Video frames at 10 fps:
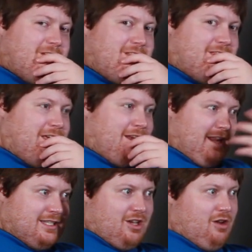then
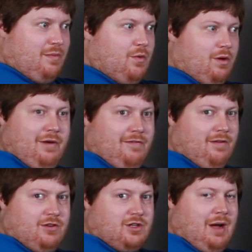it's going to be one of my
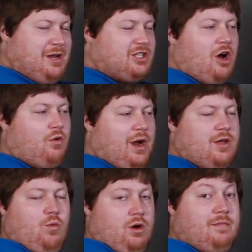favorite shows. I mean, it's already
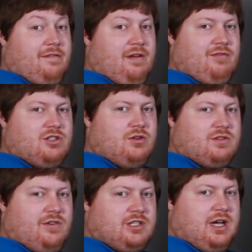one of my favorite shows
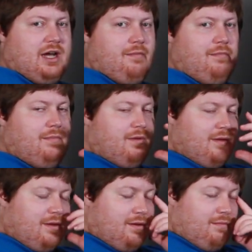of all time,
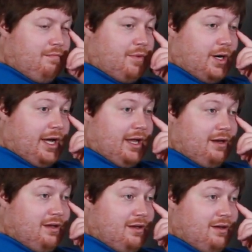but